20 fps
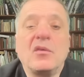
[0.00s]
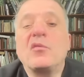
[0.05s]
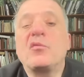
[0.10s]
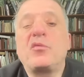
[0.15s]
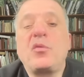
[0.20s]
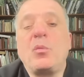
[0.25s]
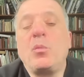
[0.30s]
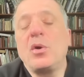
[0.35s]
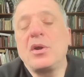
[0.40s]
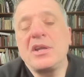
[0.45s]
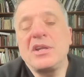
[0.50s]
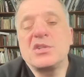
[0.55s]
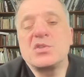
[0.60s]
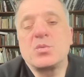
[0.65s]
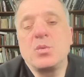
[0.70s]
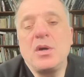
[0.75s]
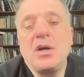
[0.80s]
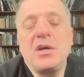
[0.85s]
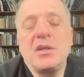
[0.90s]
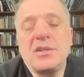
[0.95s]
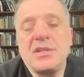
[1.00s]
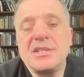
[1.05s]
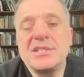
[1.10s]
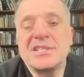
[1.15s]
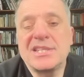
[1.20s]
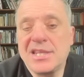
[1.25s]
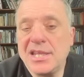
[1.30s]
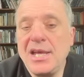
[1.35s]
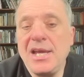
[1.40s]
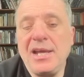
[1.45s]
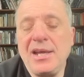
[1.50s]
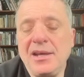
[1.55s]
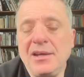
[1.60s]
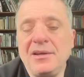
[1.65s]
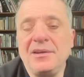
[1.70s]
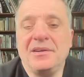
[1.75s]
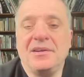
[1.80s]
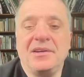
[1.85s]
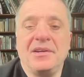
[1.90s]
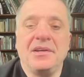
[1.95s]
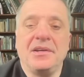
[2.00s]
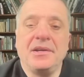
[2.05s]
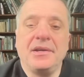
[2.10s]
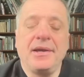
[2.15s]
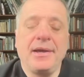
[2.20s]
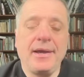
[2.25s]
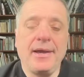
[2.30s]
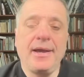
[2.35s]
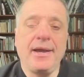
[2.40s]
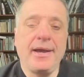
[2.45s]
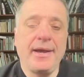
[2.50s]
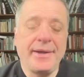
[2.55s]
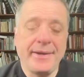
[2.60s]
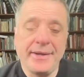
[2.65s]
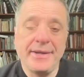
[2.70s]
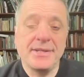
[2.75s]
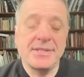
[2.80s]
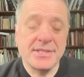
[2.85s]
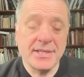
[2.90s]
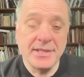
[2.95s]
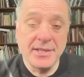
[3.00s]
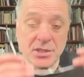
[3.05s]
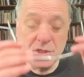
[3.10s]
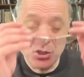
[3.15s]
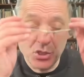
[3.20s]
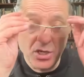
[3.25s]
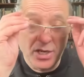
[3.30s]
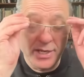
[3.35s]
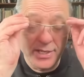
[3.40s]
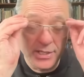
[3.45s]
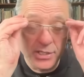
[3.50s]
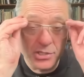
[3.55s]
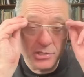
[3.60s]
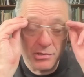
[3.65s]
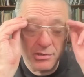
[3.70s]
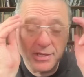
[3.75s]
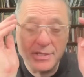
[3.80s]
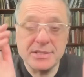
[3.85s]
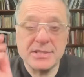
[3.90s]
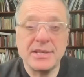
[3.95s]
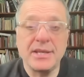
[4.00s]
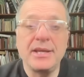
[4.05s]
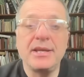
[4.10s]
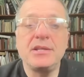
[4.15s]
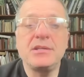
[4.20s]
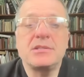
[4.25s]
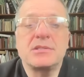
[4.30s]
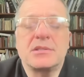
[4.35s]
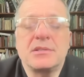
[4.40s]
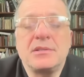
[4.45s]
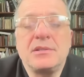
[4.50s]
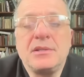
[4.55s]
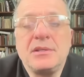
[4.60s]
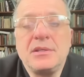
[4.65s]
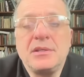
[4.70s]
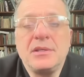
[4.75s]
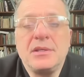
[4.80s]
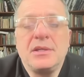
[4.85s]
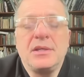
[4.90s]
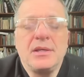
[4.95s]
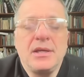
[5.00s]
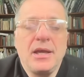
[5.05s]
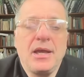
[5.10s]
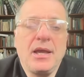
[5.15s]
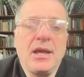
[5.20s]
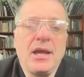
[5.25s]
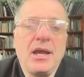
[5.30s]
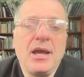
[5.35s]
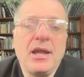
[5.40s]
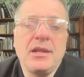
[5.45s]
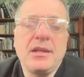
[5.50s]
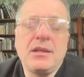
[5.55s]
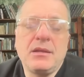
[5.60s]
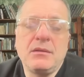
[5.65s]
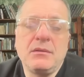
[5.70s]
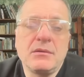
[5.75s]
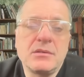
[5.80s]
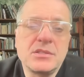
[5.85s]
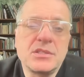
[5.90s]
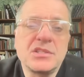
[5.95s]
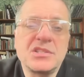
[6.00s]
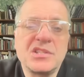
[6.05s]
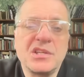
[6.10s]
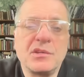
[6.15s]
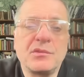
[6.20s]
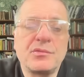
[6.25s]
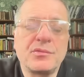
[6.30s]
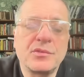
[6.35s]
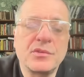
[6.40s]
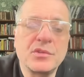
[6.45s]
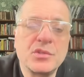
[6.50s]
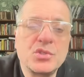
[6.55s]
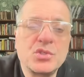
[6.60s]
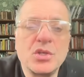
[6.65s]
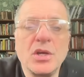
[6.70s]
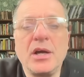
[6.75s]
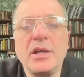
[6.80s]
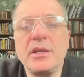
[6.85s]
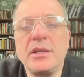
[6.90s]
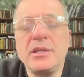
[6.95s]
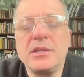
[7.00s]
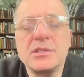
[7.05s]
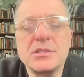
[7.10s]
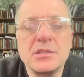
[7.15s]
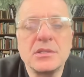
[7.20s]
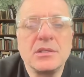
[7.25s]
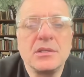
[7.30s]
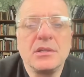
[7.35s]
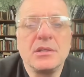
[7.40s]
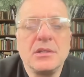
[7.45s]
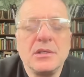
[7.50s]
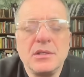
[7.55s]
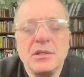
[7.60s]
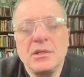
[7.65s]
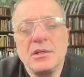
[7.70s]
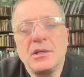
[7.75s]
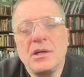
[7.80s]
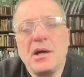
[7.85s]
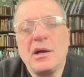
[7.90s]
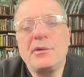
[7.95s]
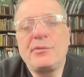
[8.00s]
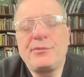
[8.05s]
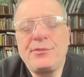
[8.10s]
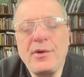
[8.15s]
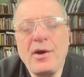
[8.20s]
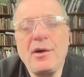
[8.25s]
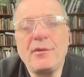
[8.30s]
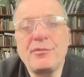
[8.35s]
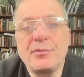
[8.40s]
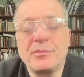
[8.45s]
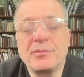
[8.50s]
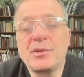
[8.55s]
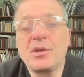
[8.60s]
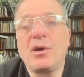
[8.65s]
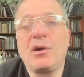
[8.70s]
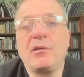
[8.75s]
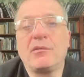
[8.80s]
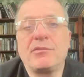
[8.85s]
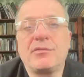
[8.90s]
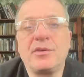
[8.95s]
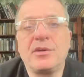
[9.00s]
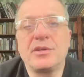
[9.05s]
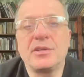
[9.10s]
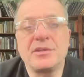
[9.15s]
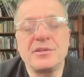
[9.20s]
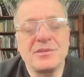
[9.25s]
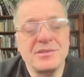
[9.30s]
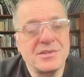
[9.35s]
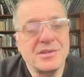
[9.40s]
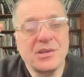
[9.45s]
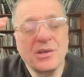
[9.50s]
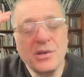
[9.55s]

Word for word: for what it's worth, it's there and it's in a Chinese translation. And it looks as if the Chinese are far from confident